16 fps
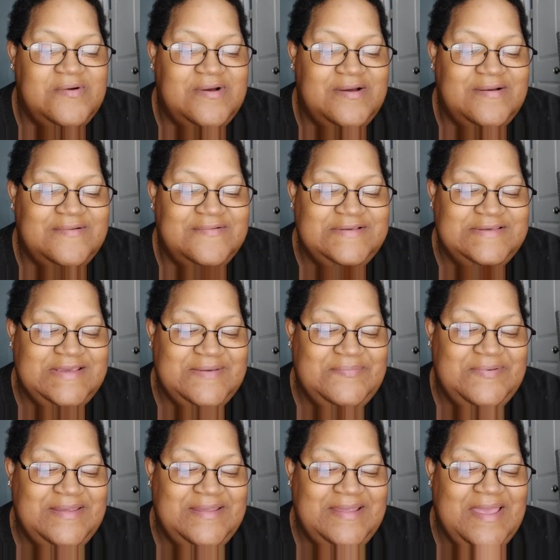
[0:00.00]
of
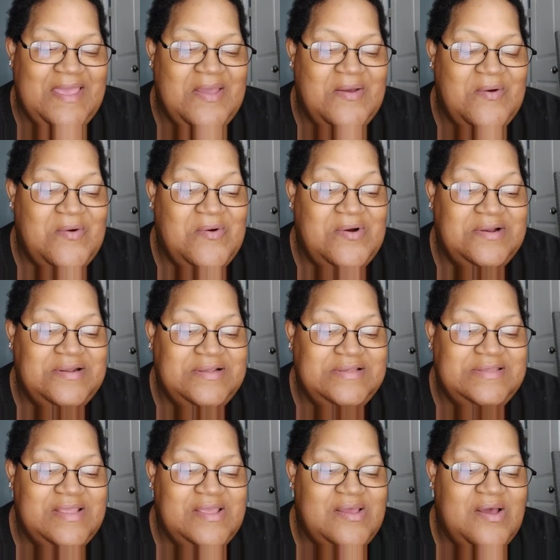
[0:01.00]
shipping
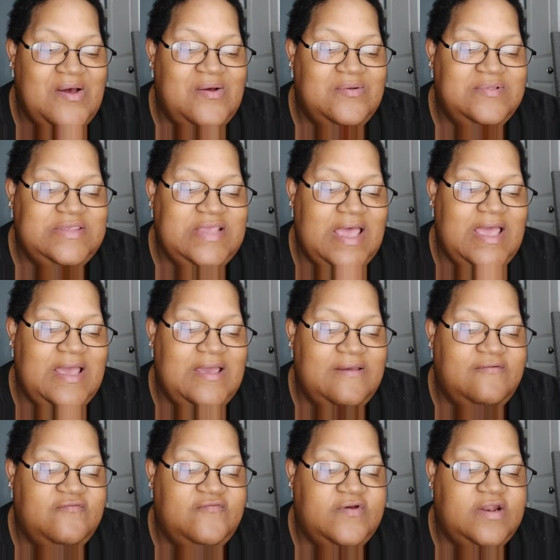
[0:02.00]
orders on
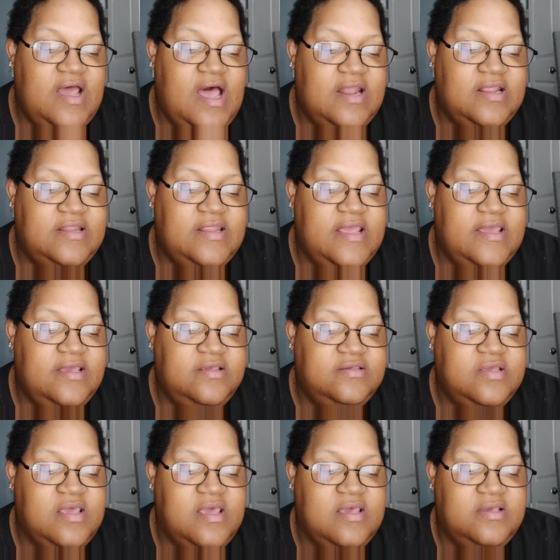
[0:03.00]
time for the holidays.
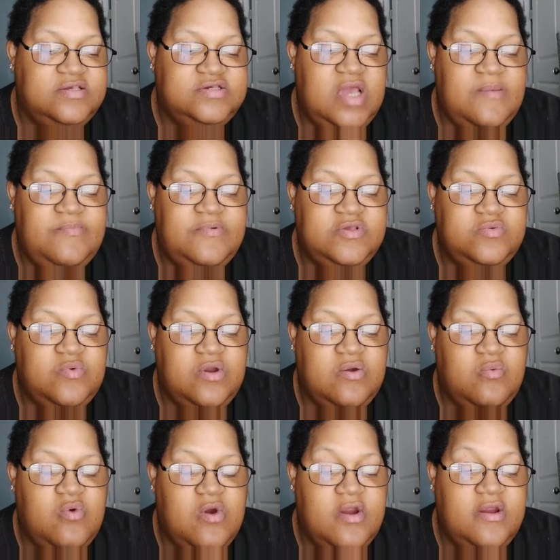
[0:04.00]
Shoppers
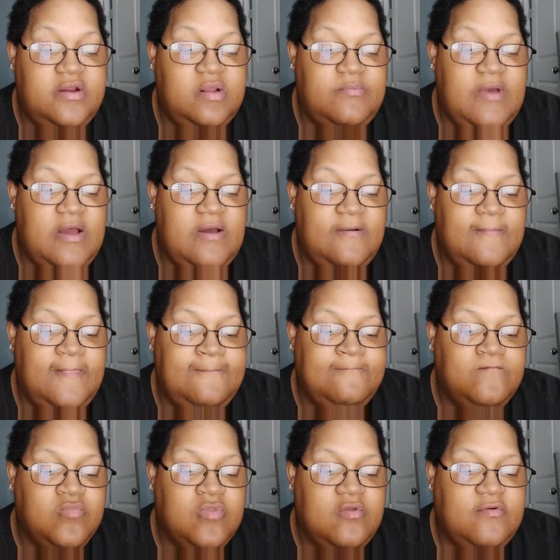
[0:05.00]
were worried about
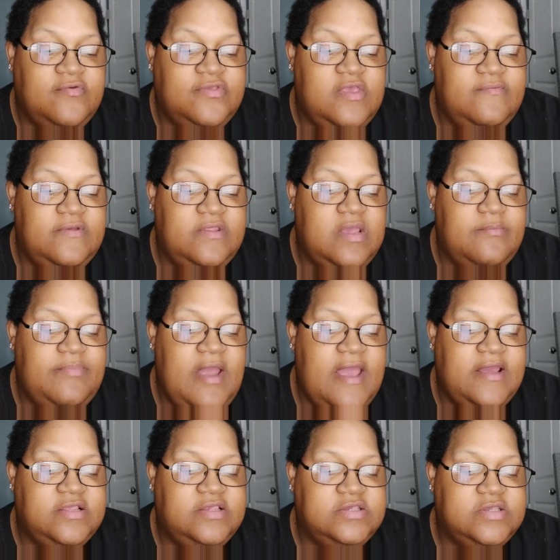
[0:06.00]
receiving their
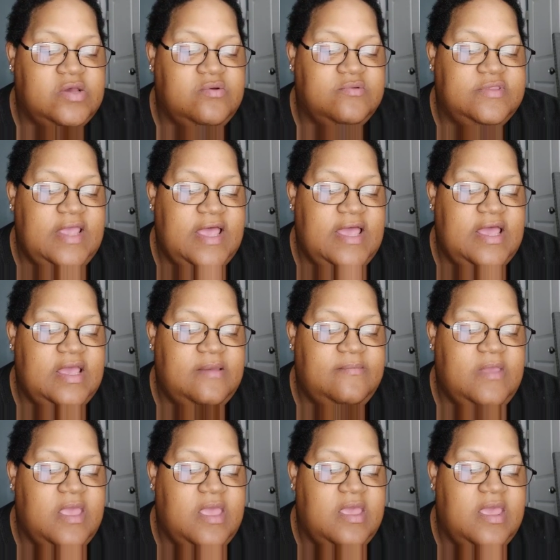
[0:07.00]
packages on
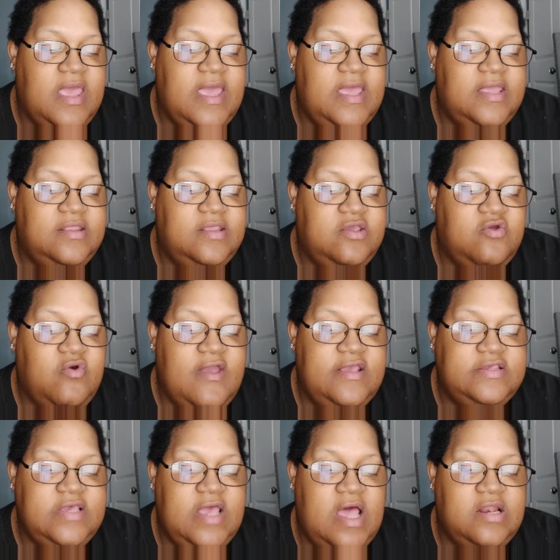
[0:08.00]
time and the
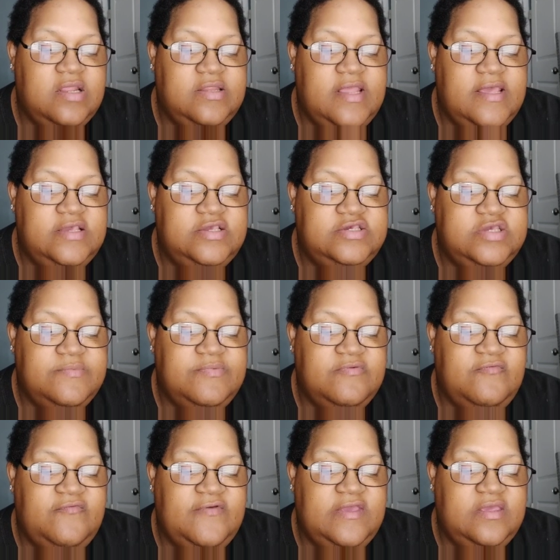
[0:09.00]
crazy holiday
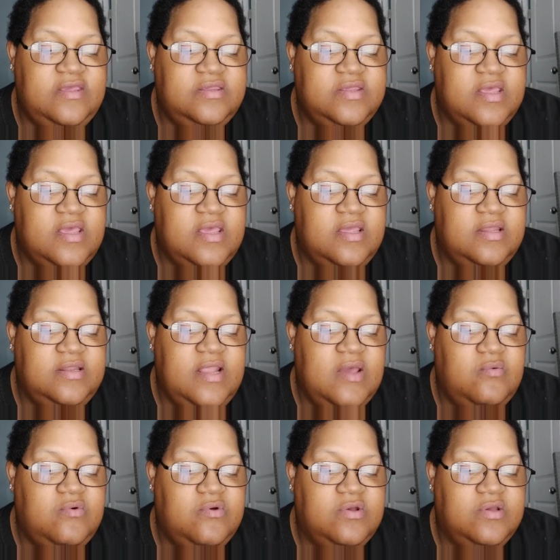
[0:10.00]
shipping fees
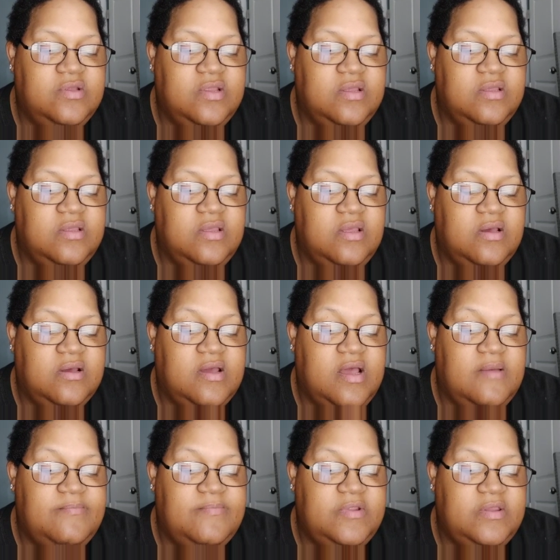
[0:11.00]
that would
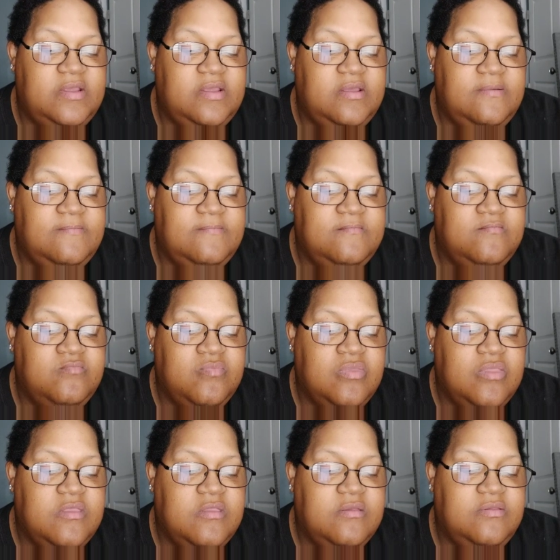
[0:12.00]
accompany
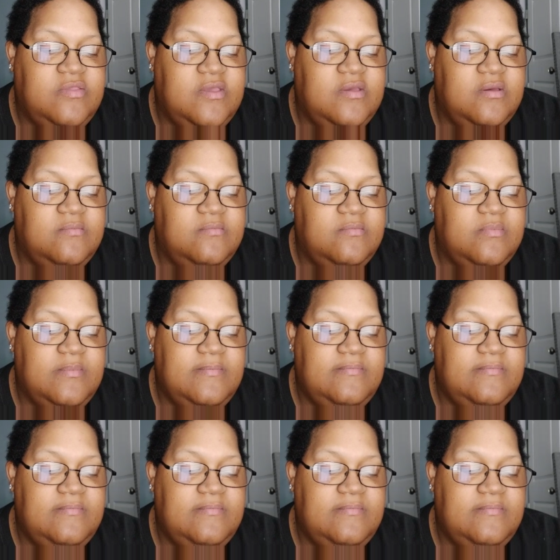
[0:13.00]
them.